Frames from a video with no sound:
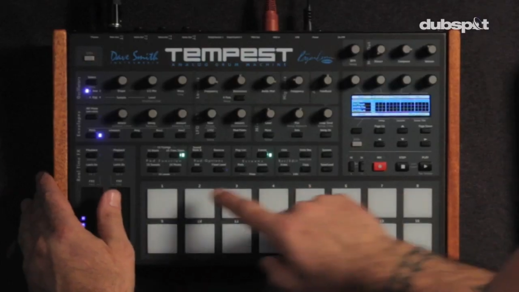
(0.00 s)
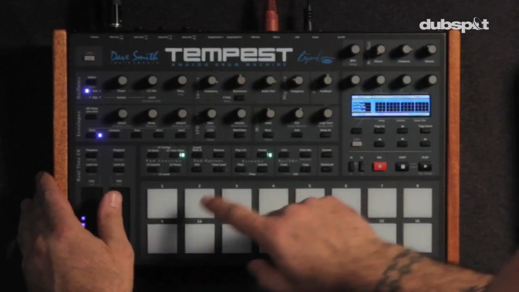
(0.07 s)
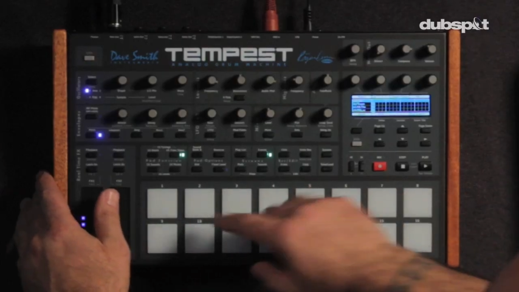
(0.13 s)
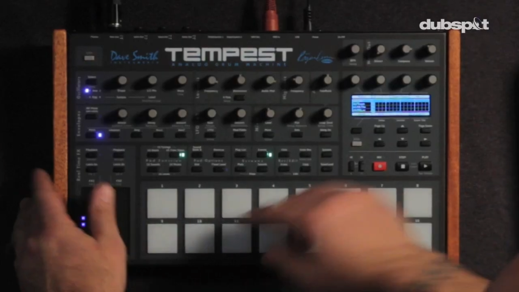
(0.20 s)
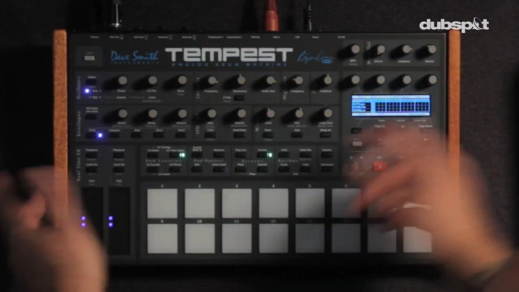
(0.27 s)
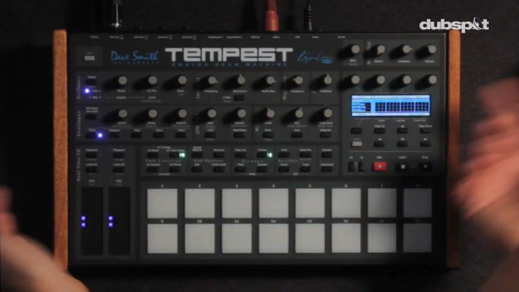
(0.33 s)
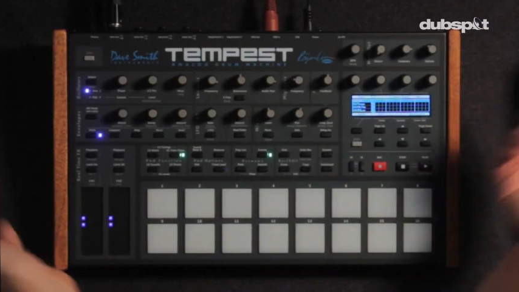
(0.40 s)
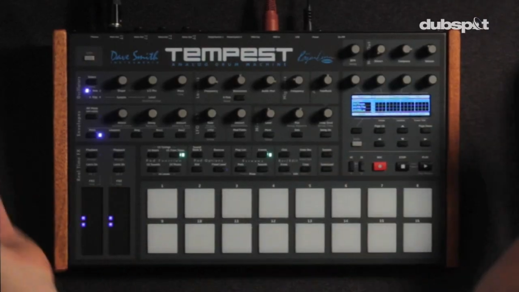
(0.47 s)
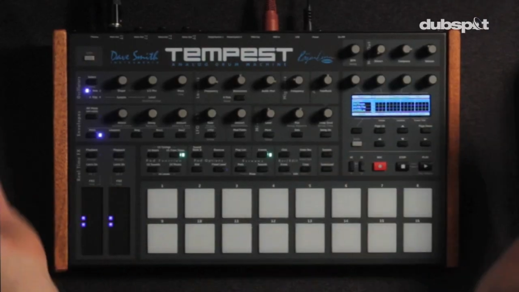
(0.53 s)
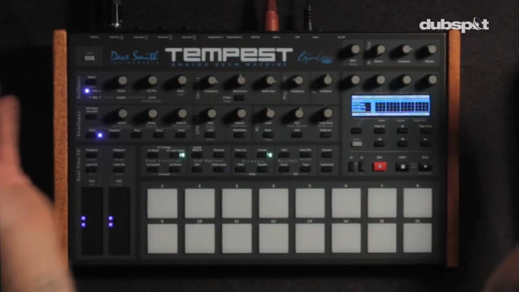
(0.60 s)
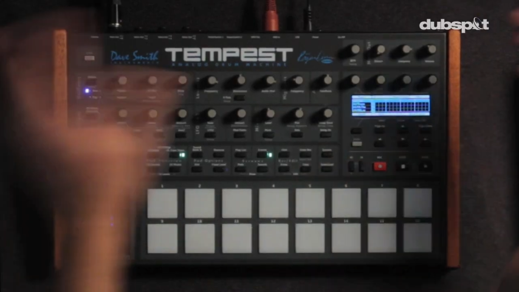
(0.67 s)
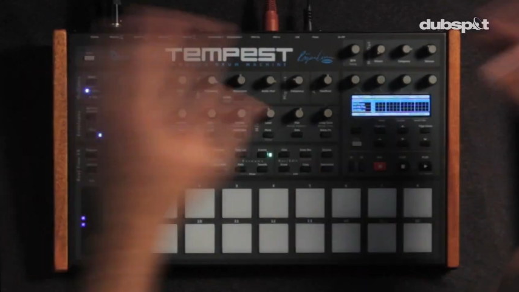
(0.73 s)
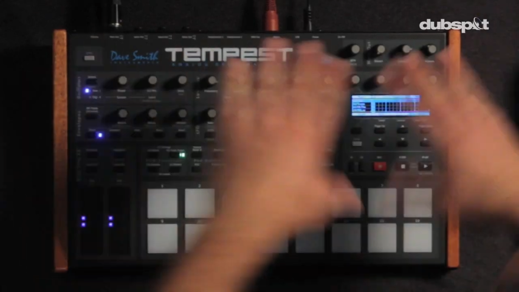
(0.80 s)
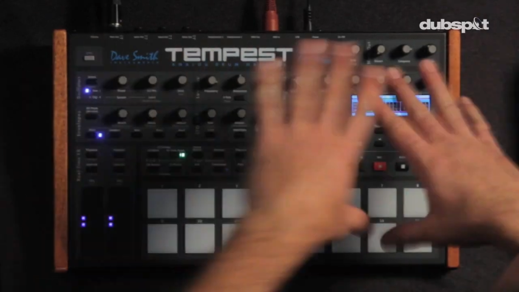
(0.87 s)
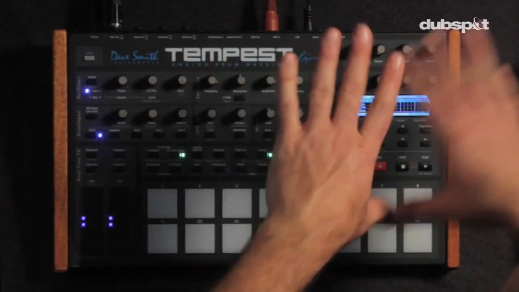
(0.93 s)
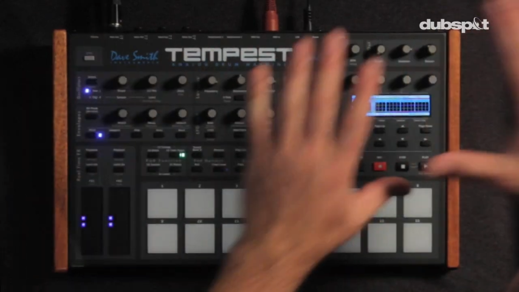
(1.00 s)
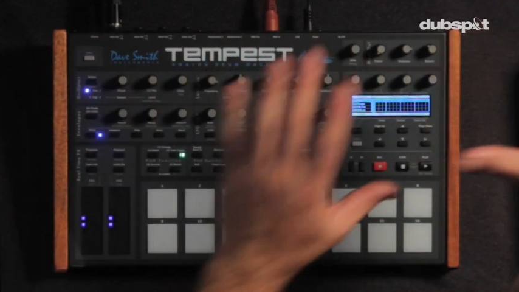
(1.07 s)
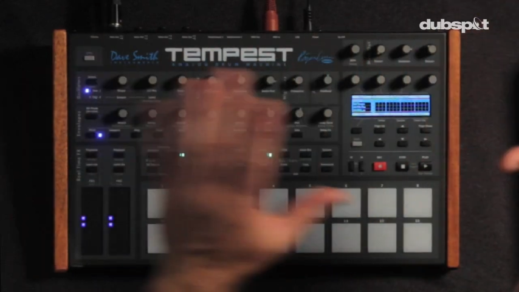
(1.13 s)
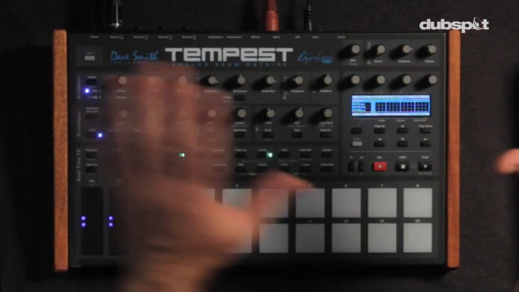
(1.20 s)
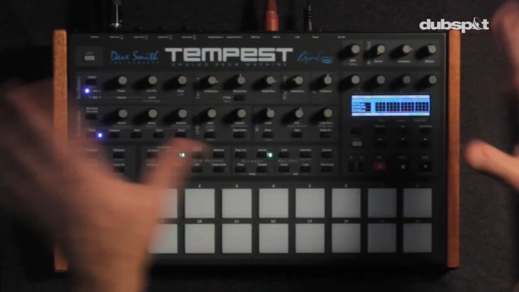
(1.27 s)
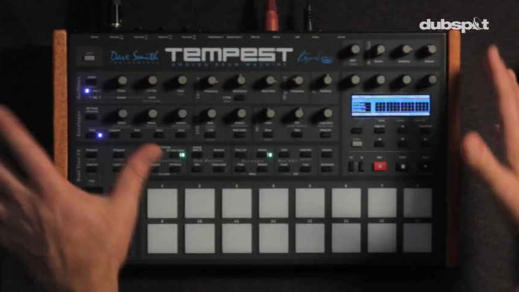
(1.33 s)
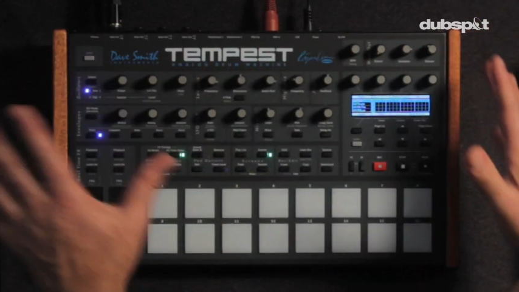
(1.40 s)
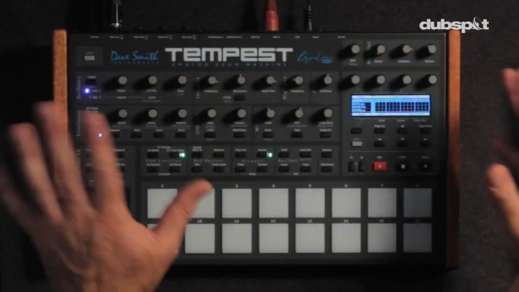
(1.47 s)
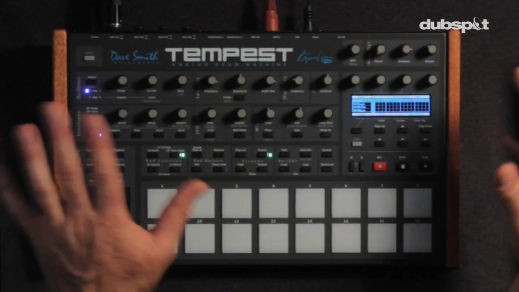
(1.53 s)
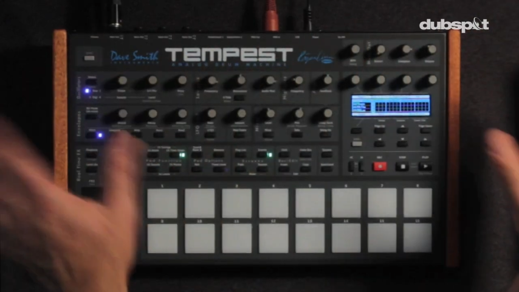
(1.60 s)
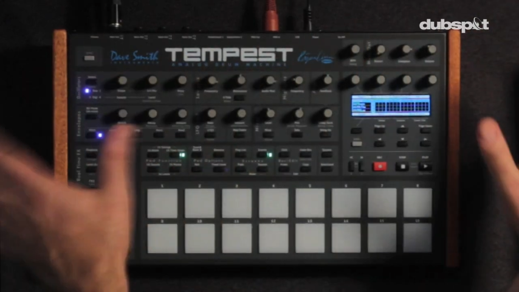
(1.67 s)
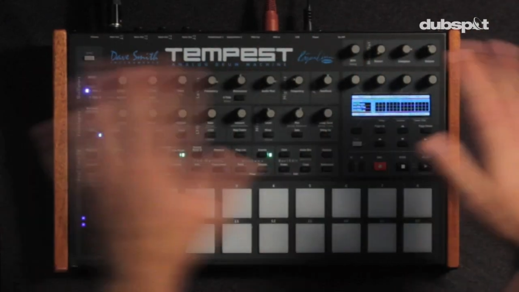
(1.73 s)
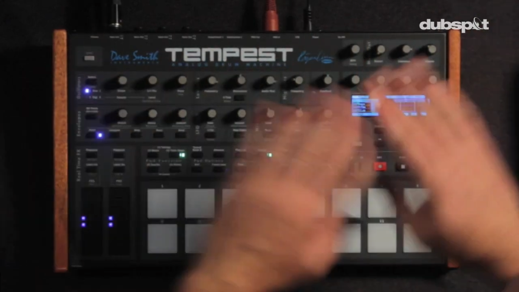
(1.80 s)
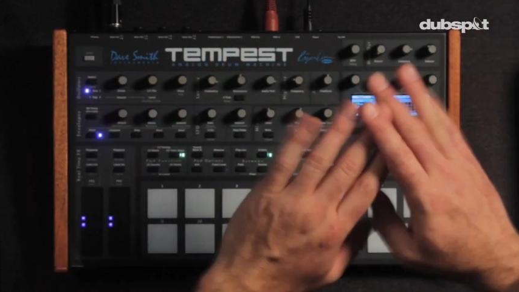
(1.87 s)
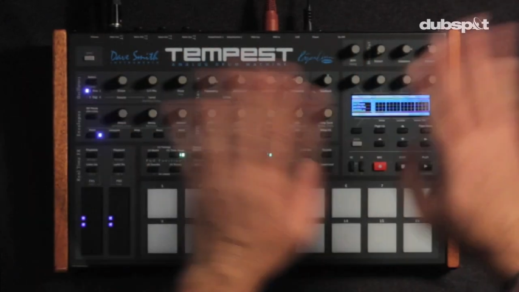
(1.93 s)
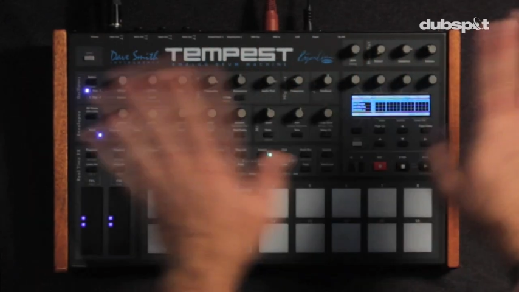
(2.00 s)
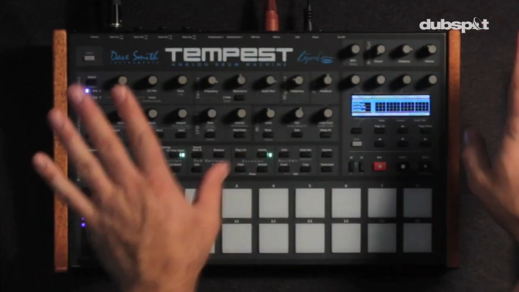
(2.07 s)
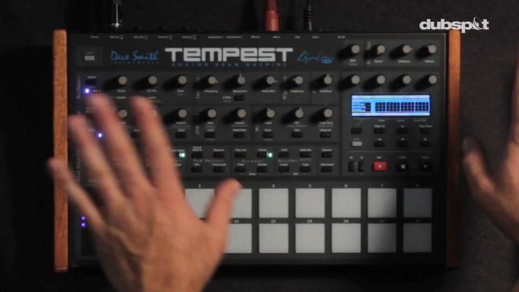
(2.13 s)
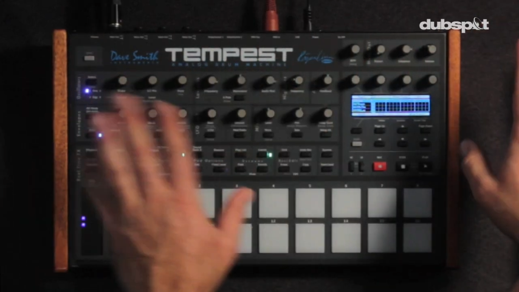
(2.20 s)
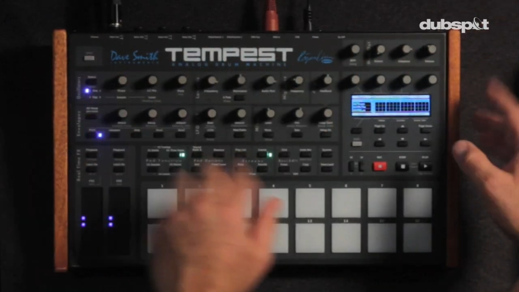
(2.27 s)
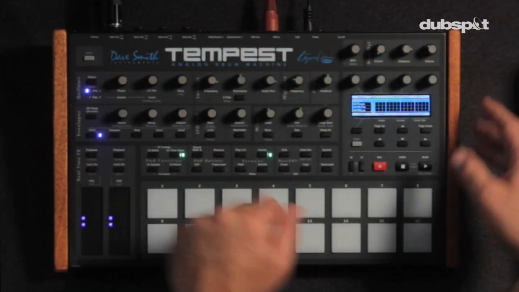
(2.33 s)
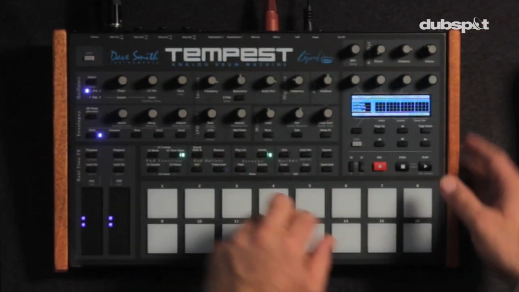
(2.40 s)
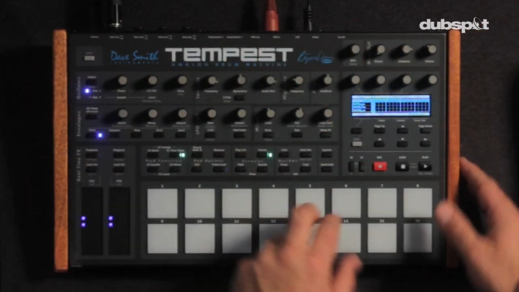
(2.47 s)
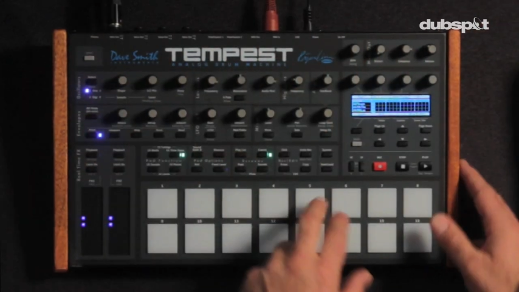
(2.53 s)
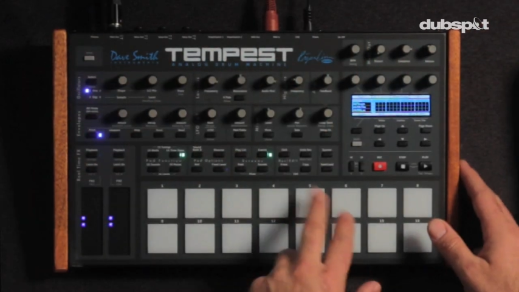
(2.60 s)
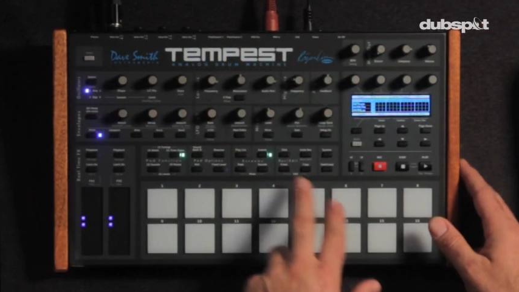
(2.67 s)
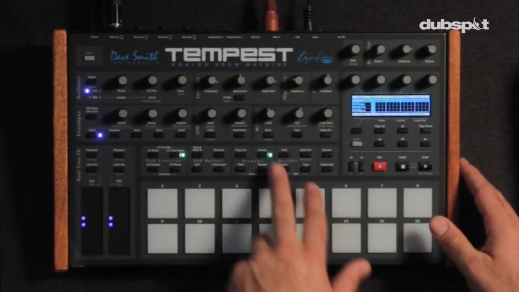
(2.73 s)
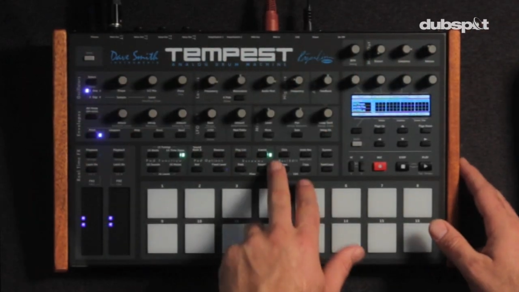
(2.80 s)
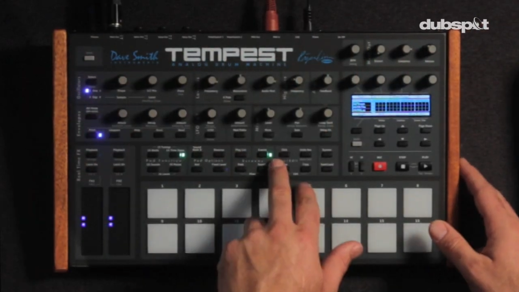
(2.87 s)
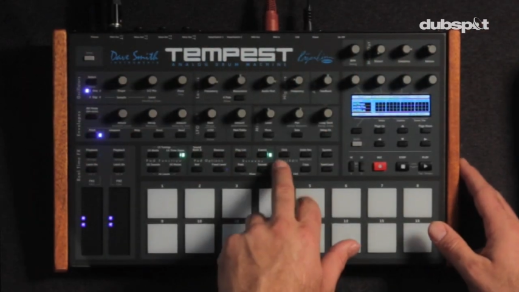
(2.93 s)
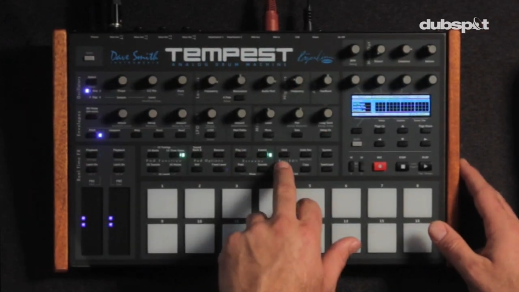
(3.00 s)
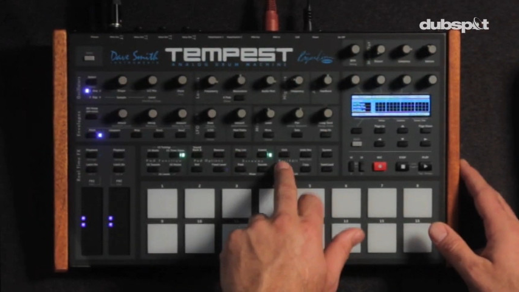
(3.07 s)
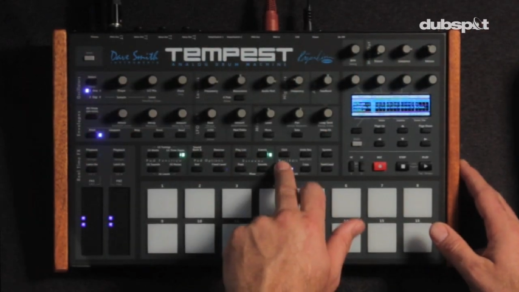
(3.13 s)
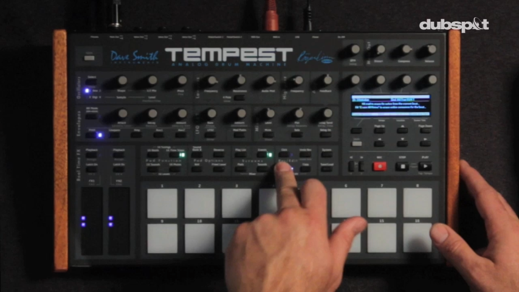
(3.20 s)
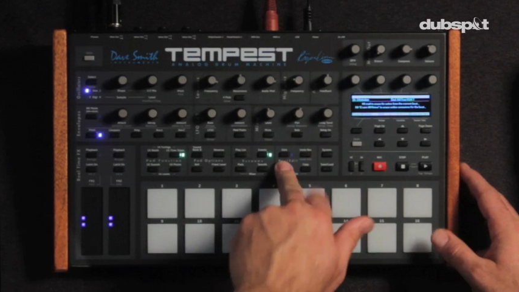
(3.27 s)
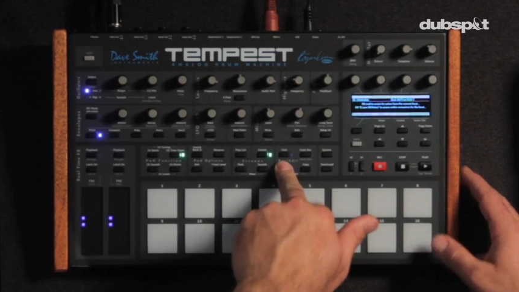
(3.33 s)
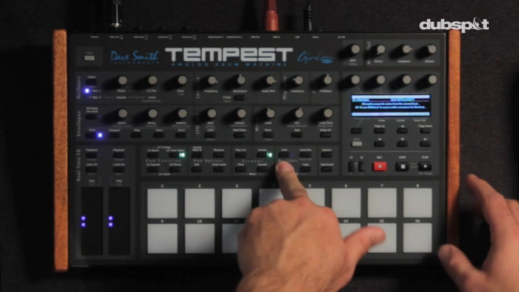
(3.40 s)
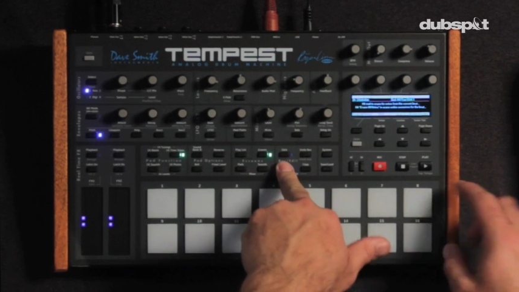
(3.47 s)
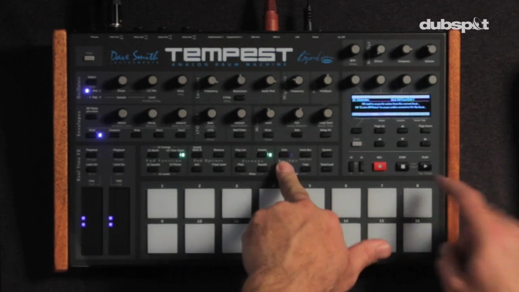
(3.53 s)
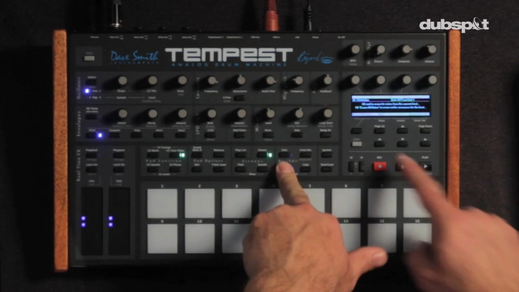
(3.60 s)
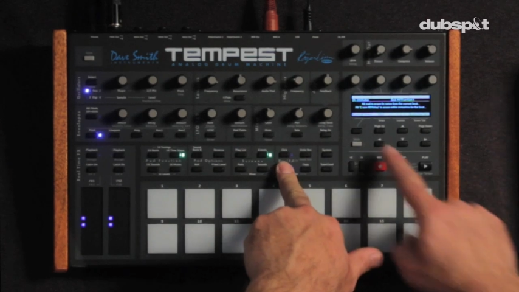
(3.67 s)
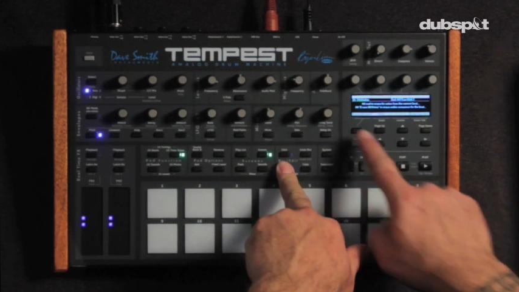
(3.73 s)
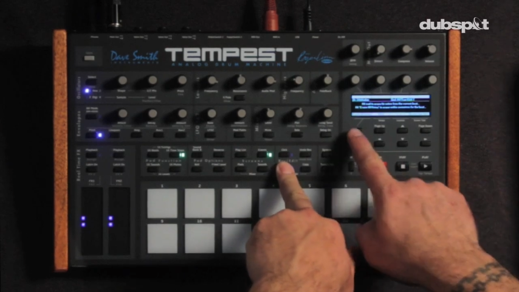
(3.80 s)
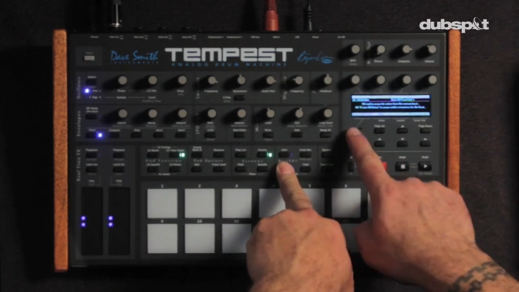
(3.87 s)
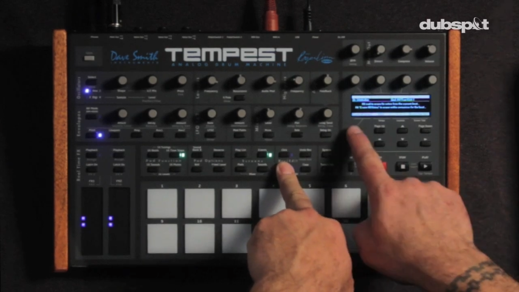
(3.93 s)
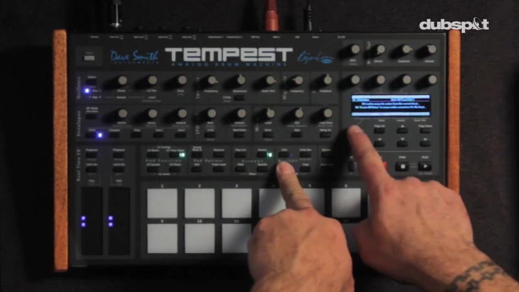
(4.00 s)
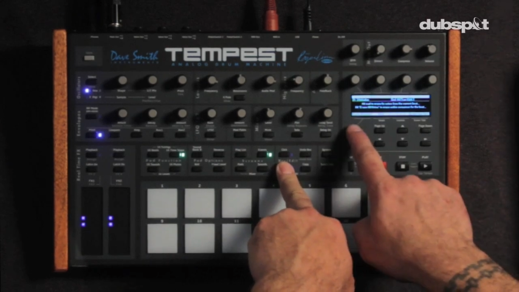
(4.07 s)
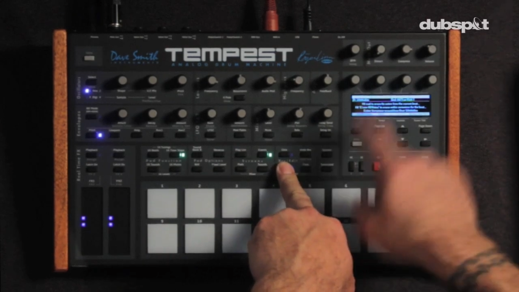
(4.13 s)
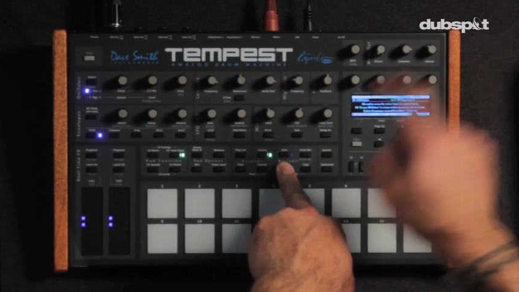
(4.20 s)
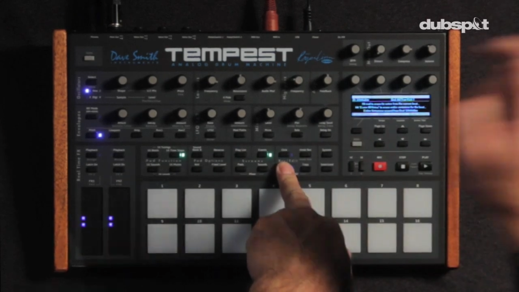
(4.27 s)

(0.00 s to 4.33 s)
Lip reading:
Nobody's mouth can be seen.